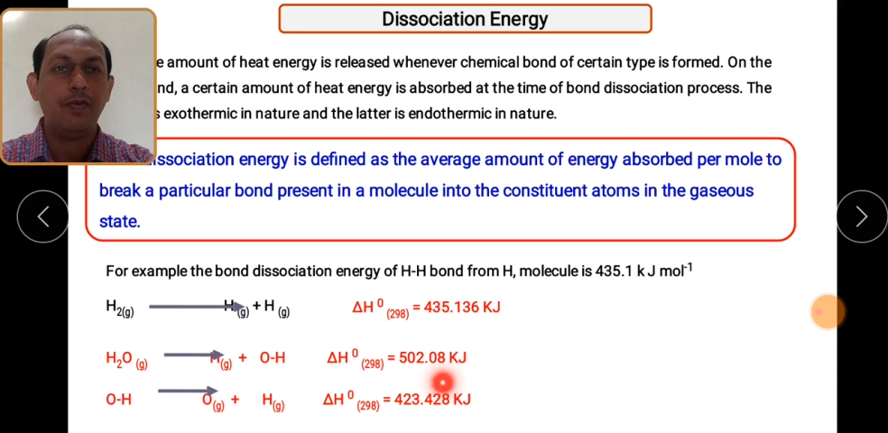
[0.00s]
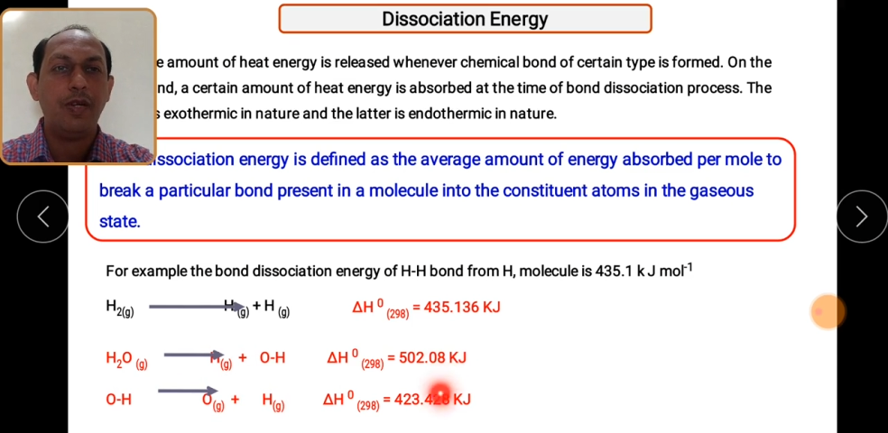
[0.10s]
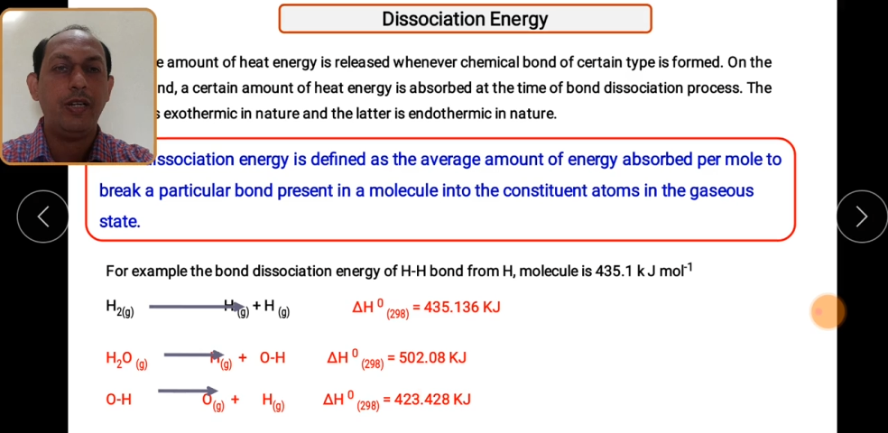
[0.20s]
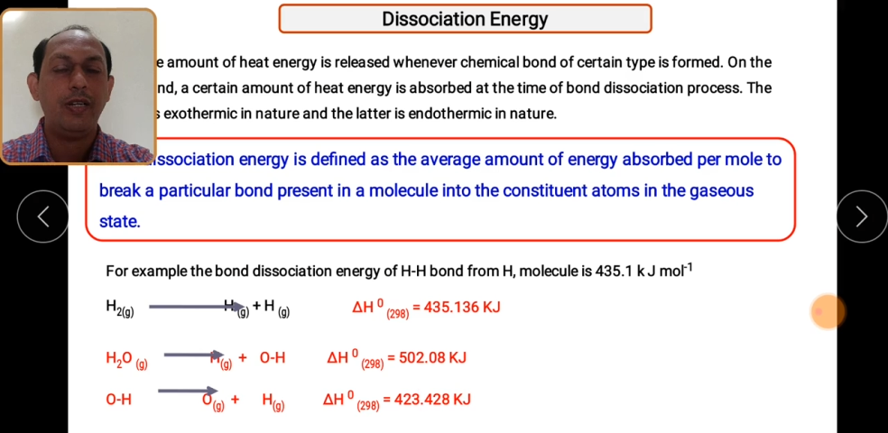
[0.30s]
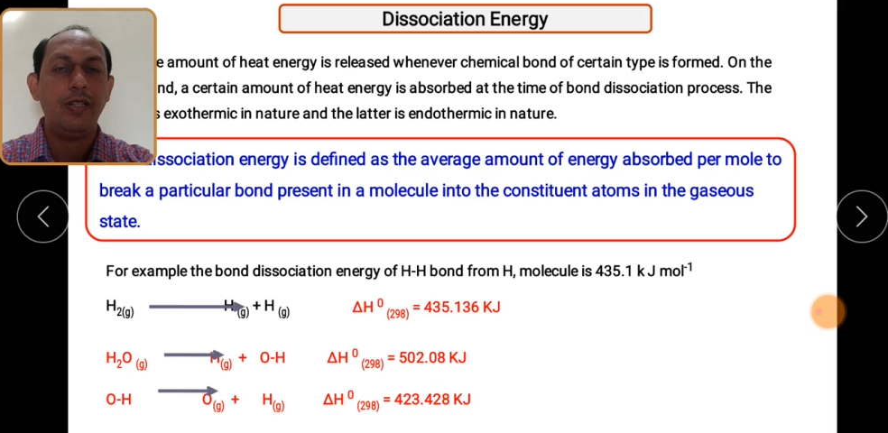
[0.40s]

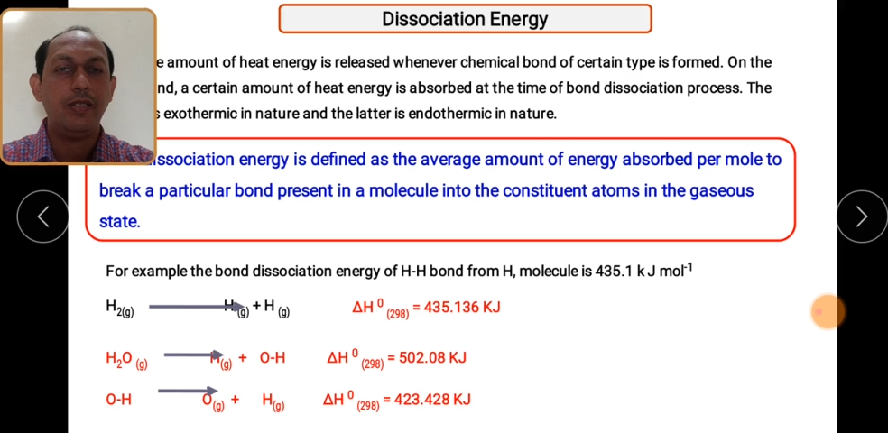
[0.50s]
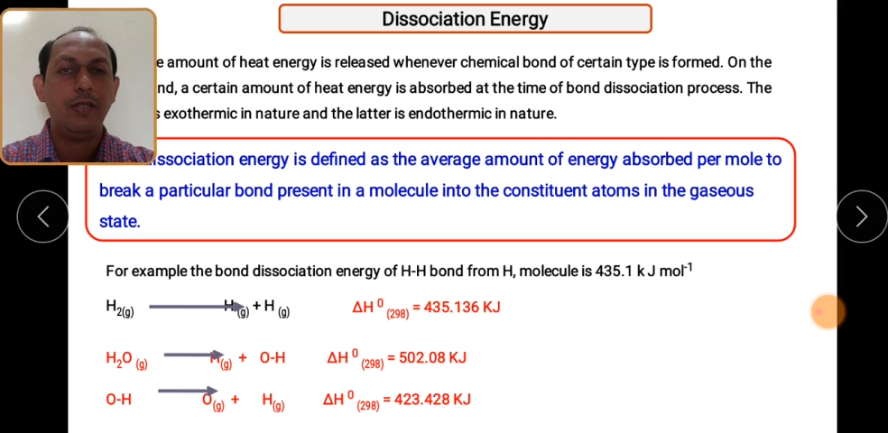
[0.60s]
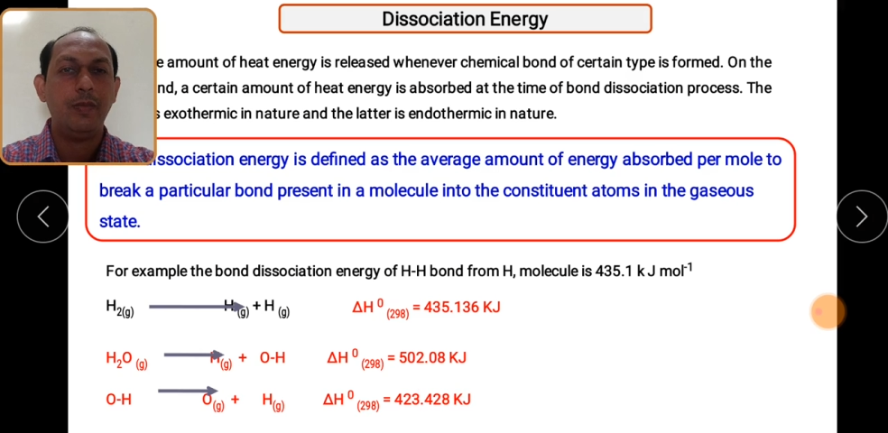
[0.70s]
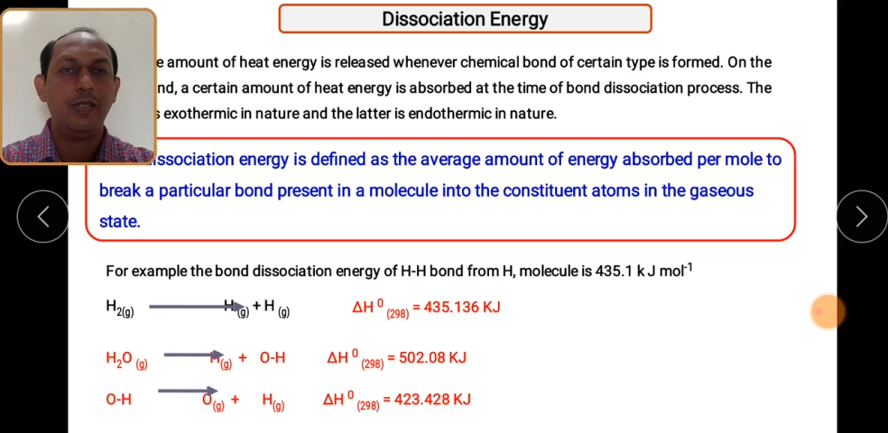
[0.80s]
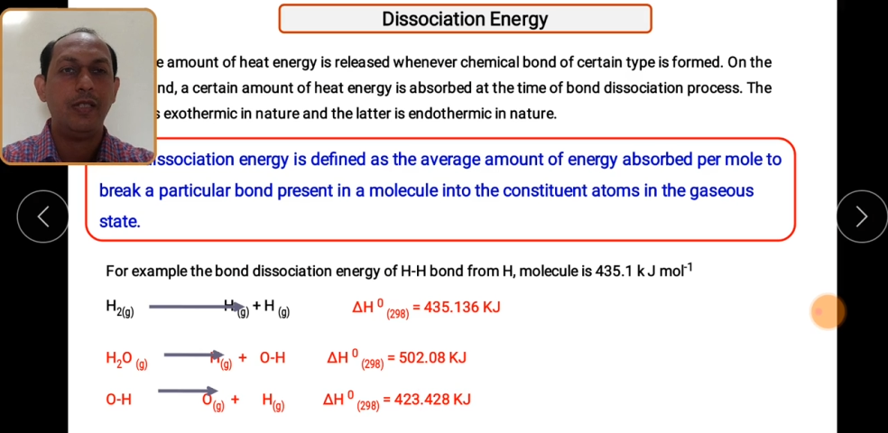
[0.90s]
energy
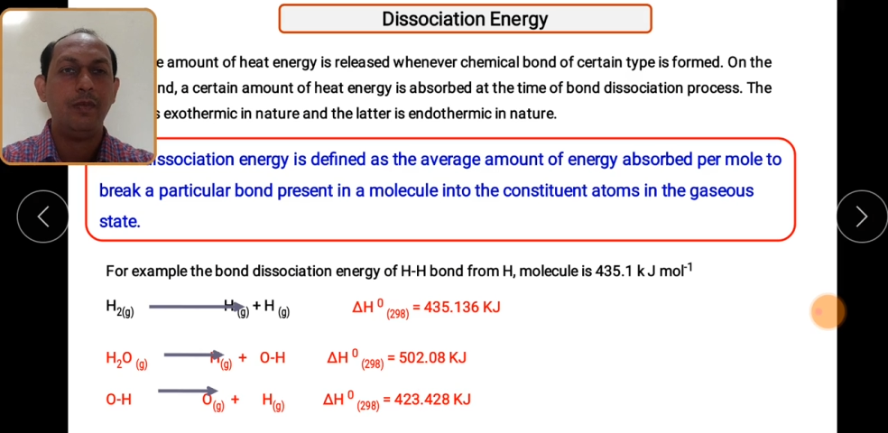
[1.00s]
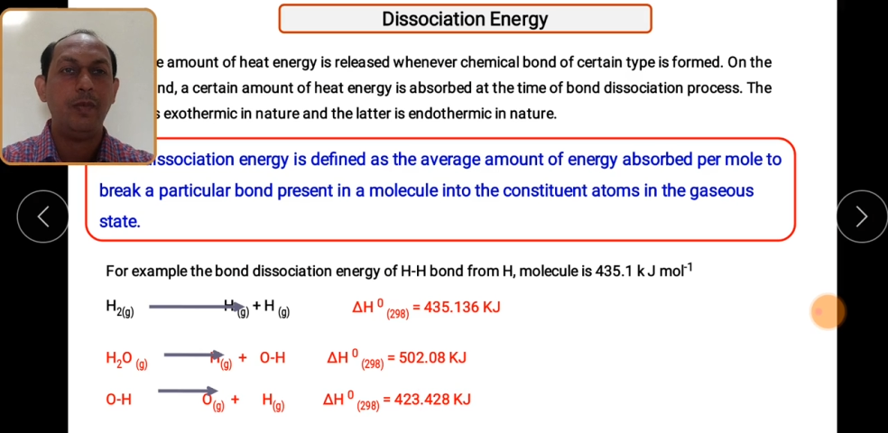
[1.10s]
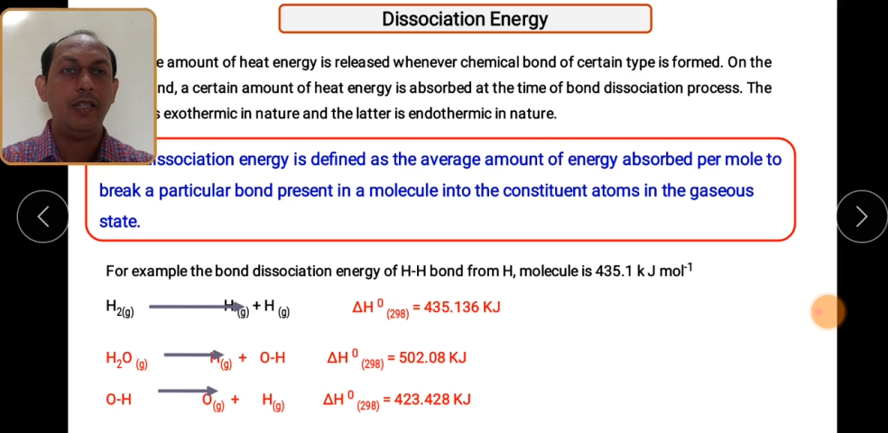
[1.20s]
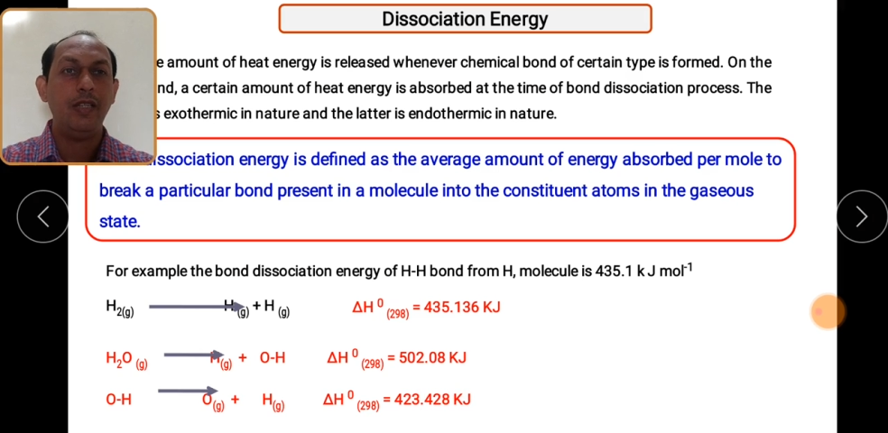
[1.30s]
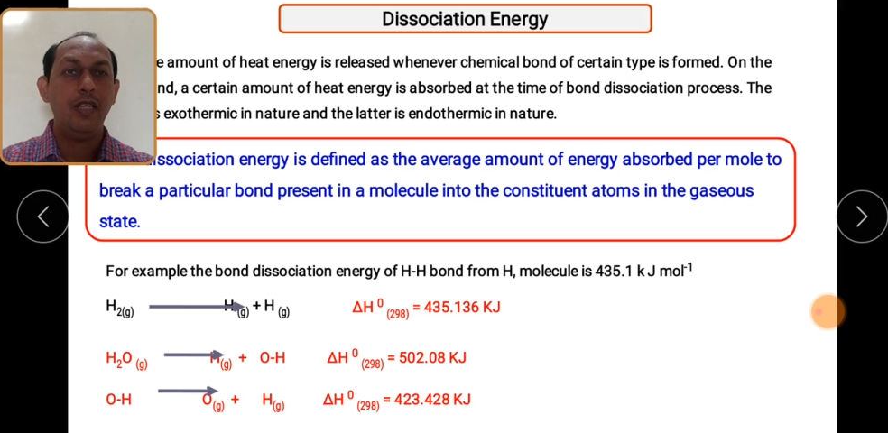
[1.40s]
which is
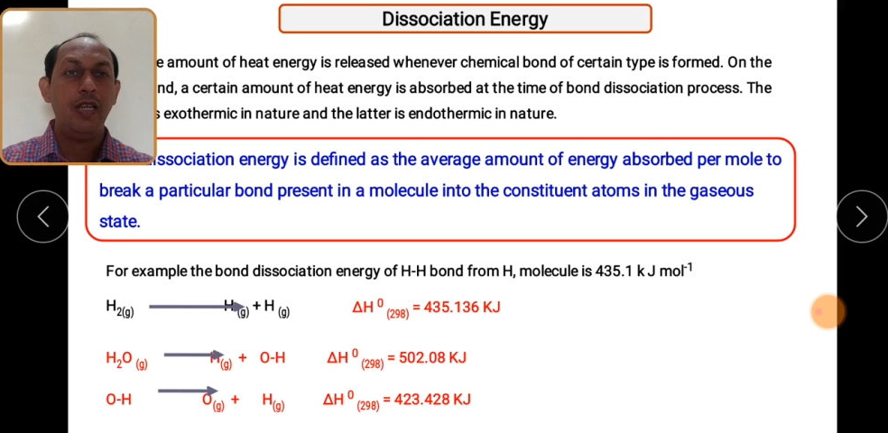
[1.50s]
being